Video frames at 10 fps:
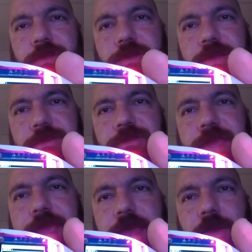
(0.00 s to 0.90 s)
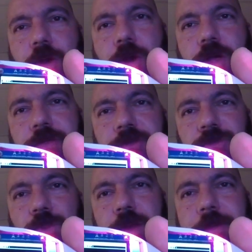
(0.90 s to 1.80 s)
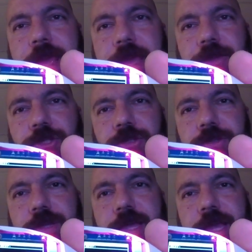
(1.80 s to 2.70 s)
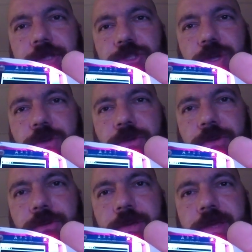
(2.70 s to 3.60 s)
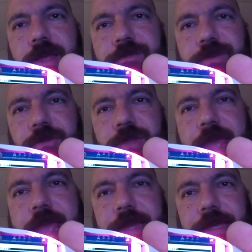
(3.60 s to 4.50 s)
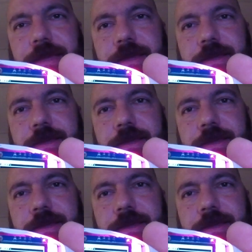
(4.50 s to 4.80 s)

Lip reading: It's going to scan all on this one page and show you if there's anything,